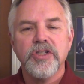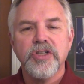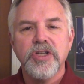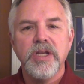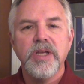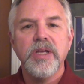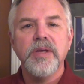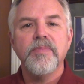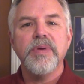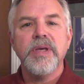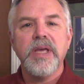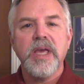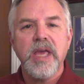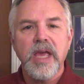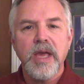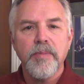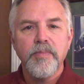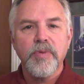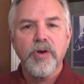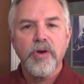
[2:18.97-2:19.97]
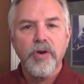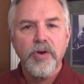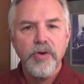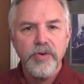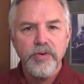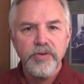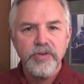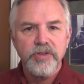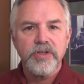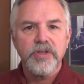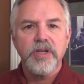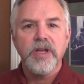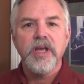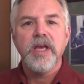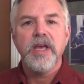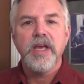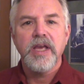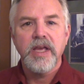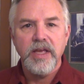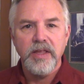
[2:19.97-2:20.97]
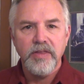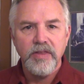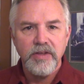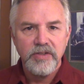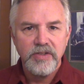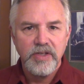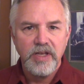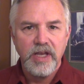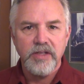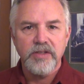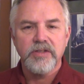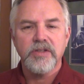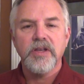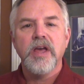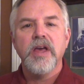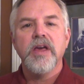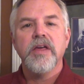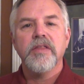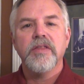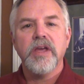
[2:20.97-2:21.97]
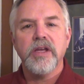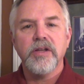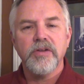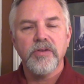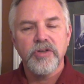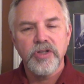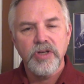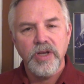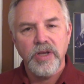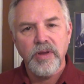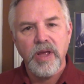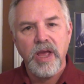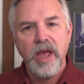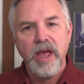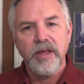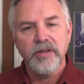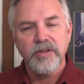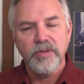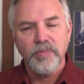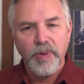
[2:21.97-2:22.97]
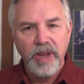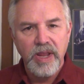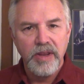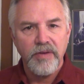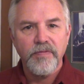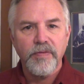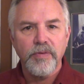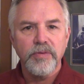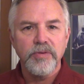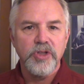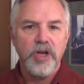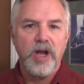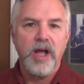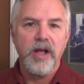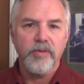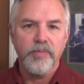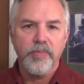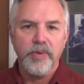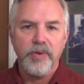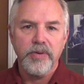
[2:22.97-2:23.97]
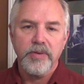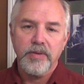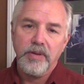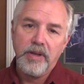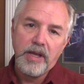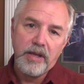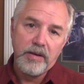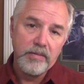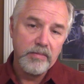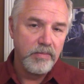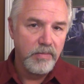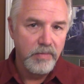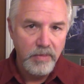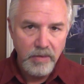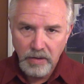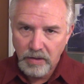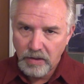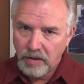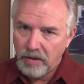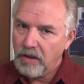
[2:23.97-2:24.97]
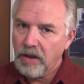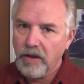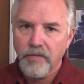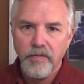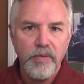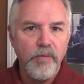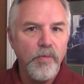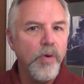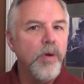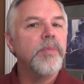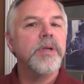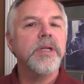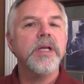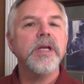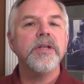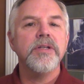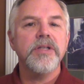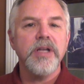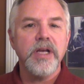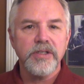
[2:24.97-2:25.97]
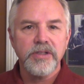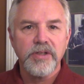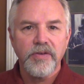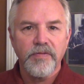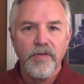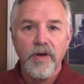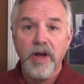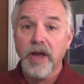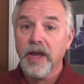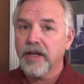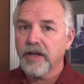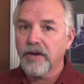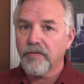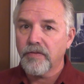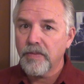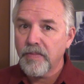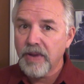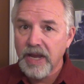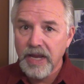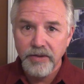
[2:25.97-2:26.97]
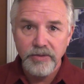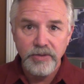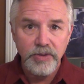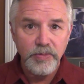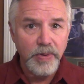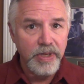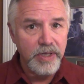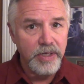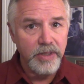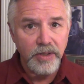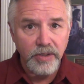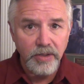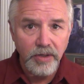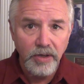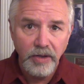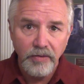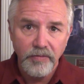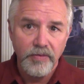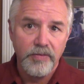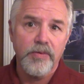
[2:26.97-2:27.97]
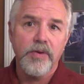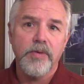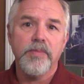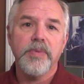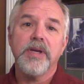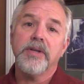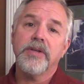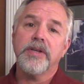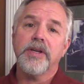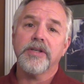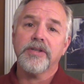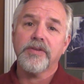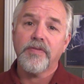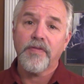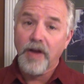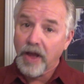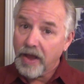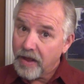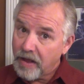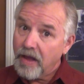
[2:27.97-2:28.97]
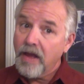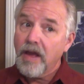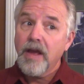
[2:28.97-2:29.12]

she became cursed in the sense that she has painful childbirth. And every woman can testify, and every man who's been in the delivery room can testify,